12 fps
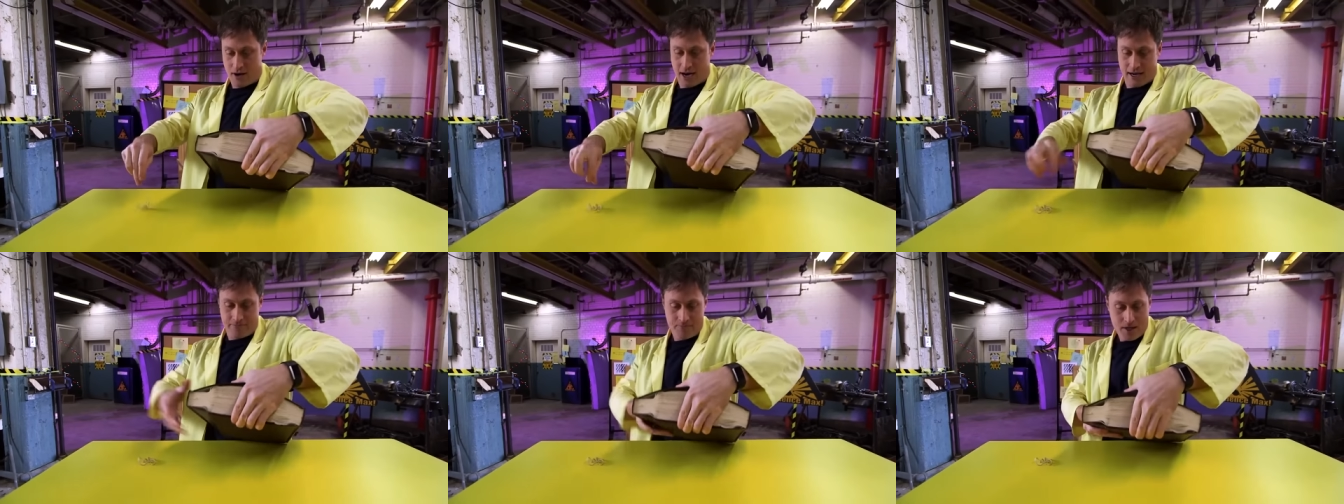All
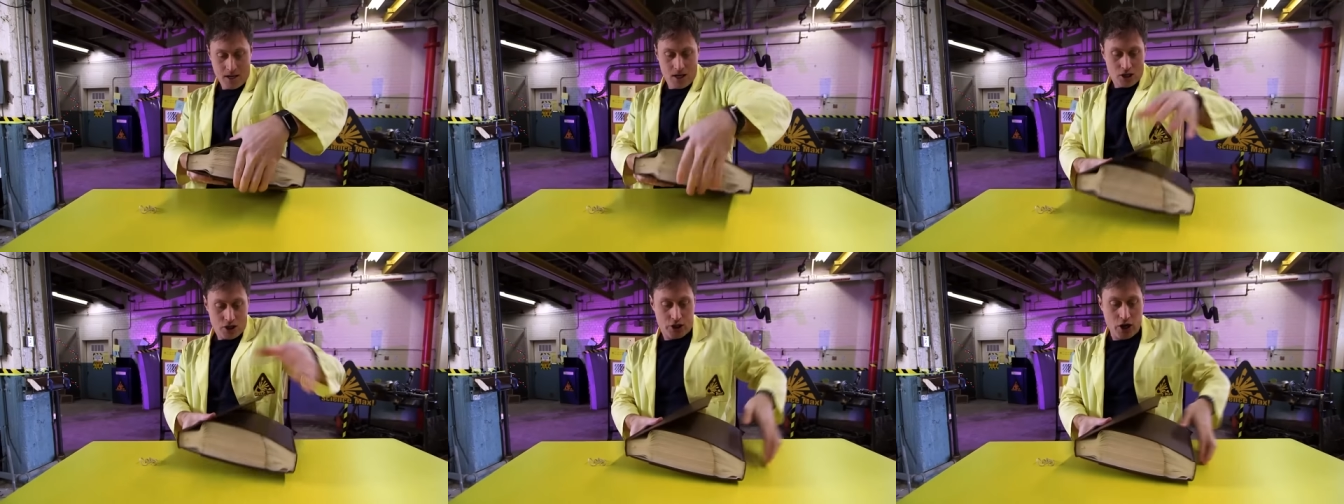right.
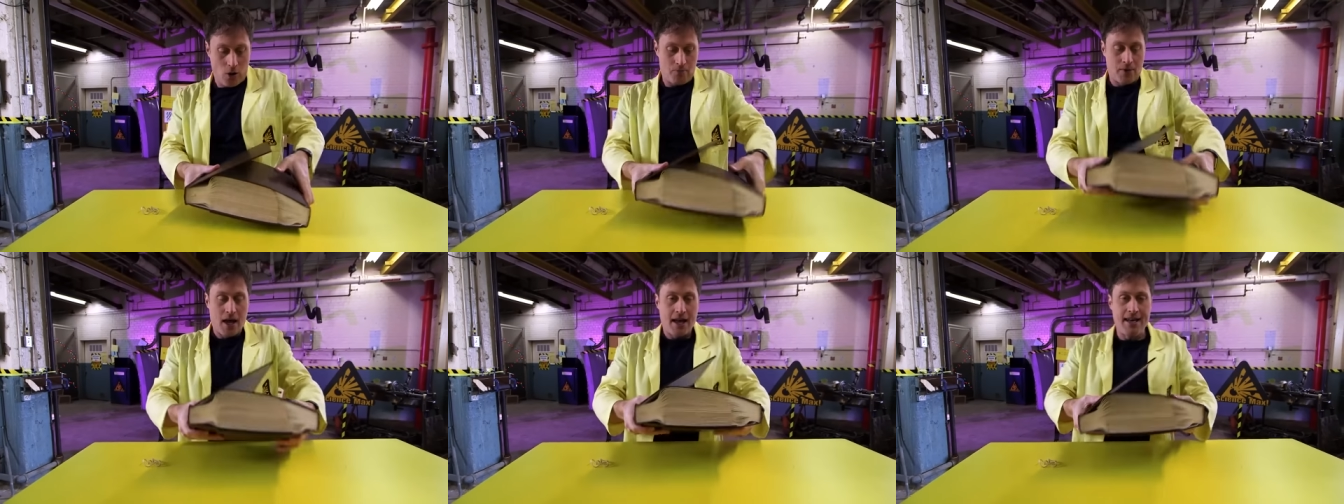So,
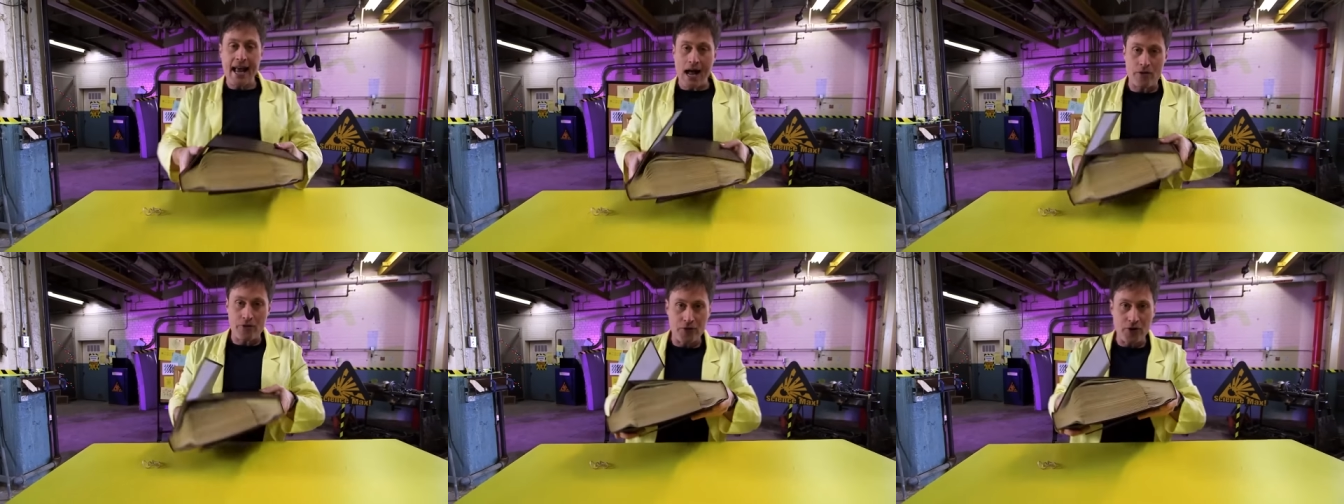
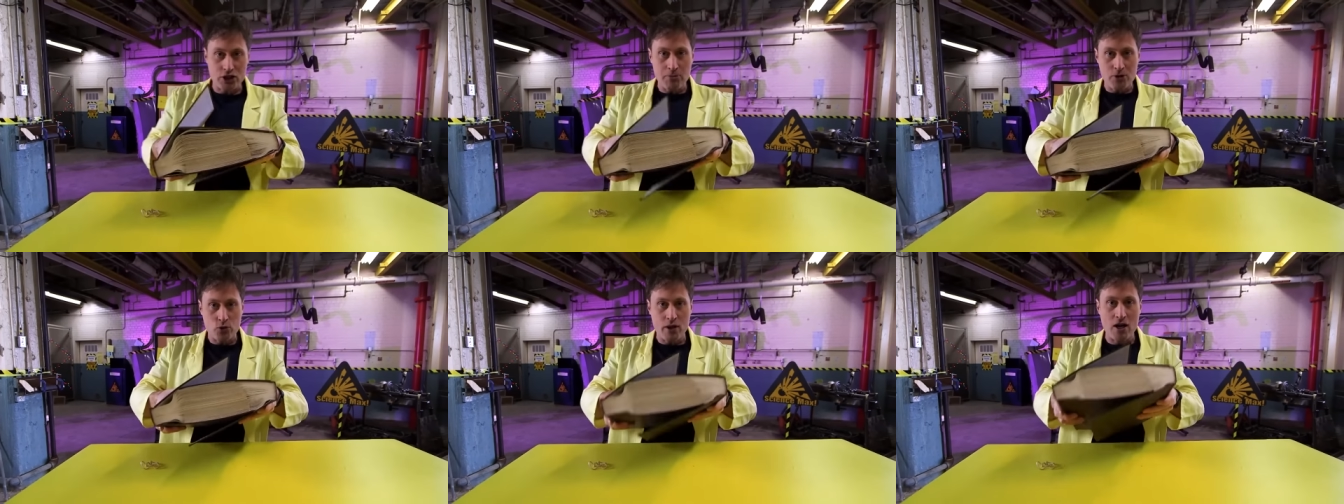now, the
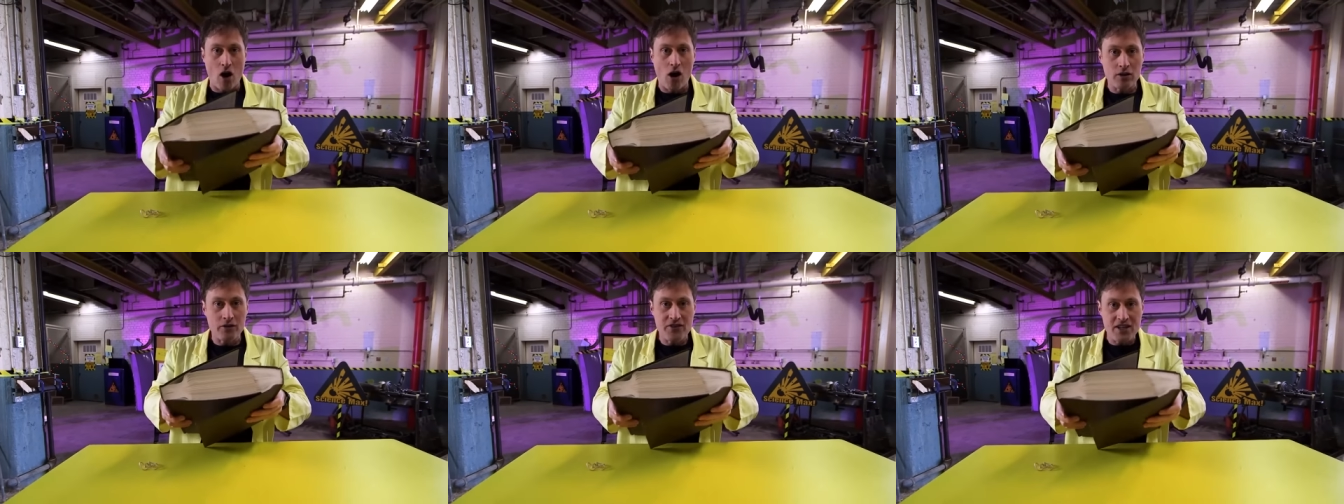friction between
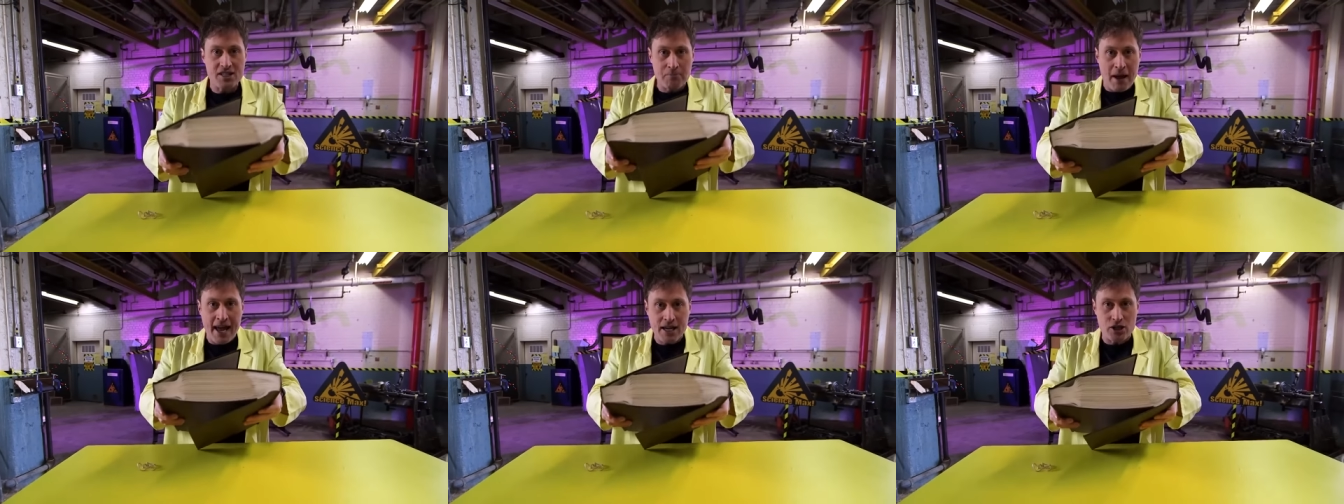all of these
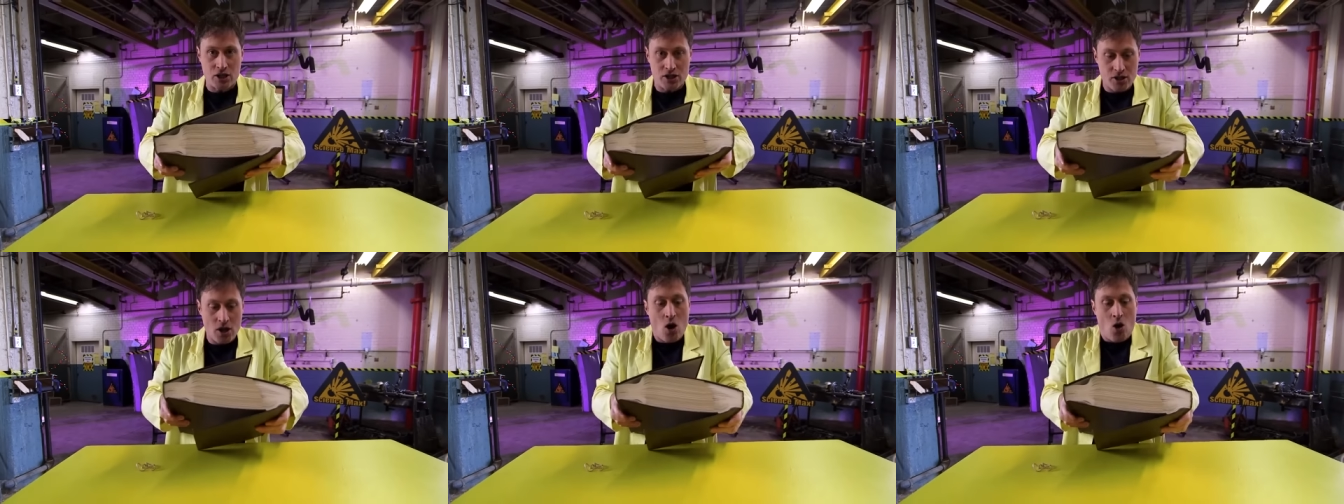
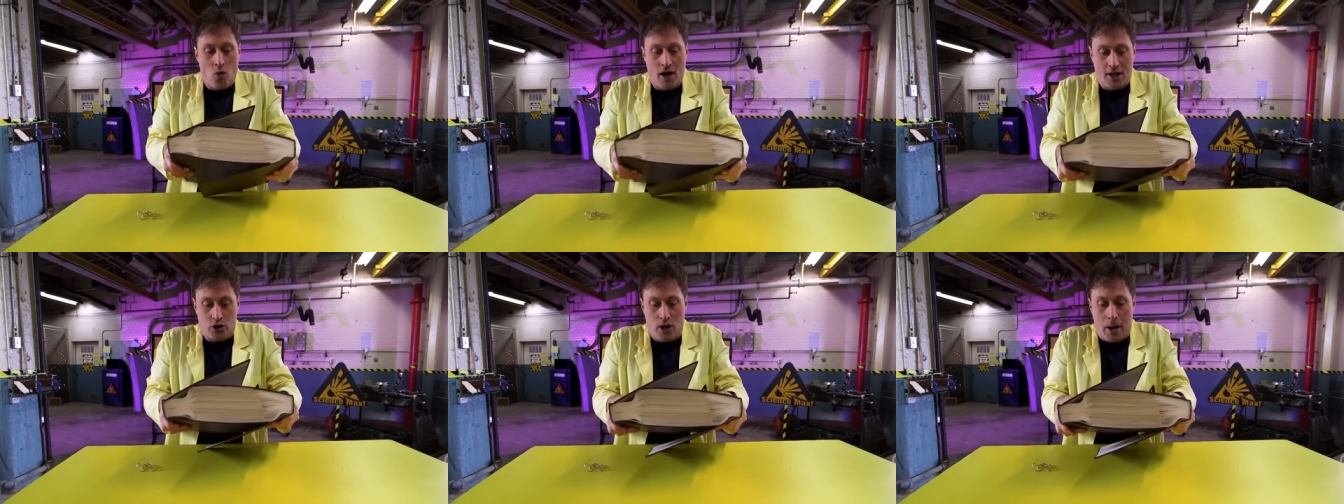pages, when
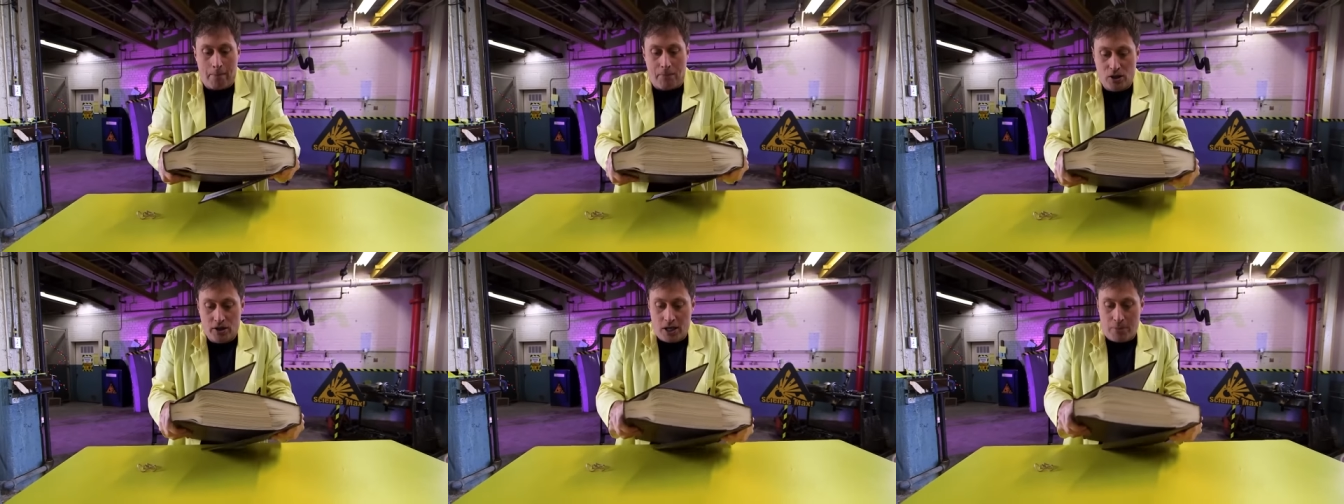I try to
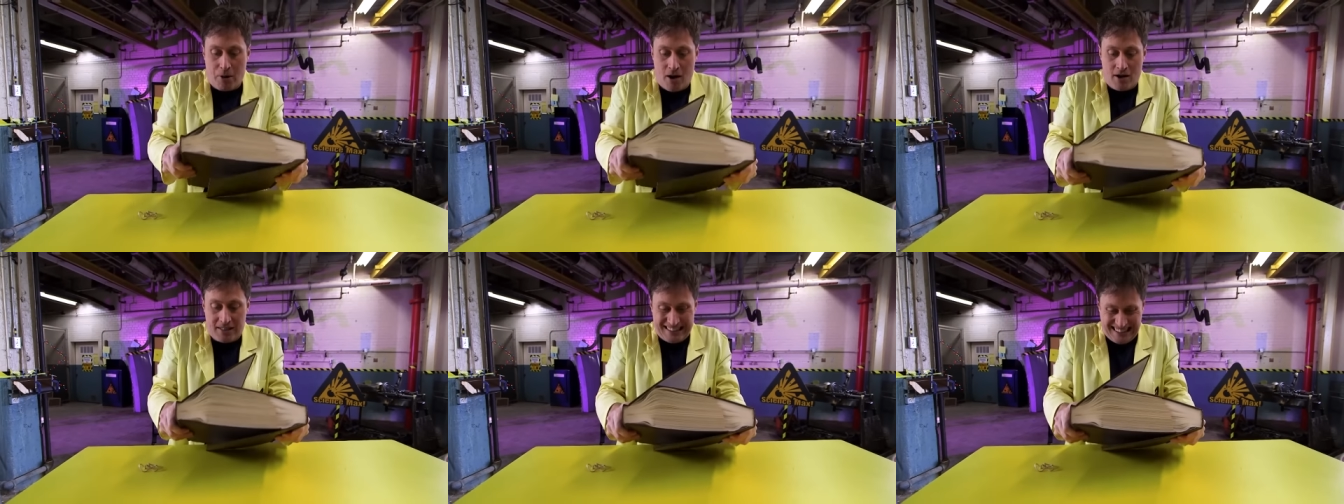pull it
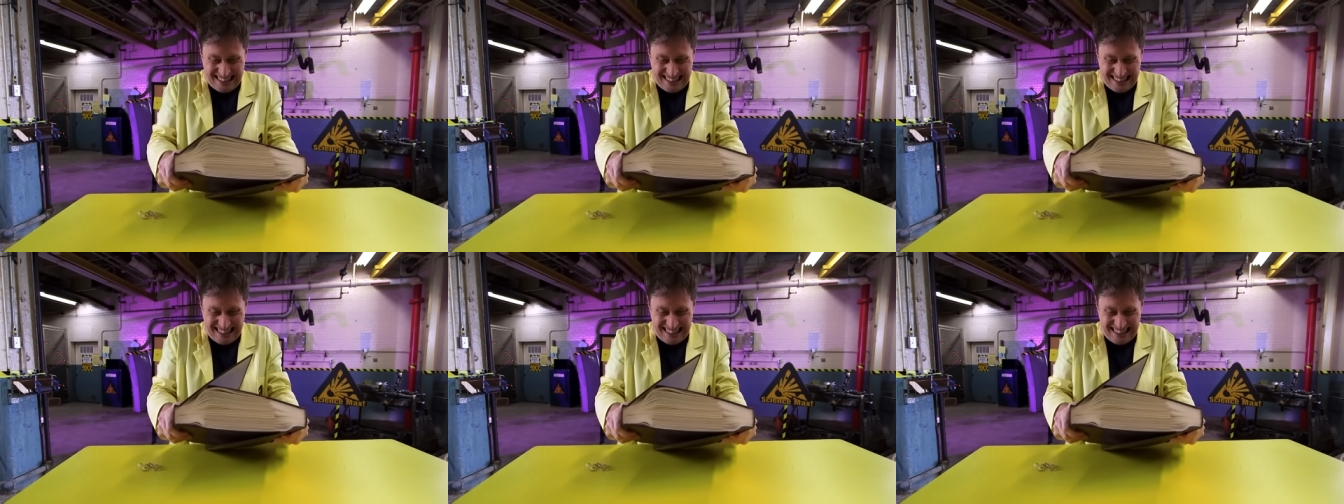apart,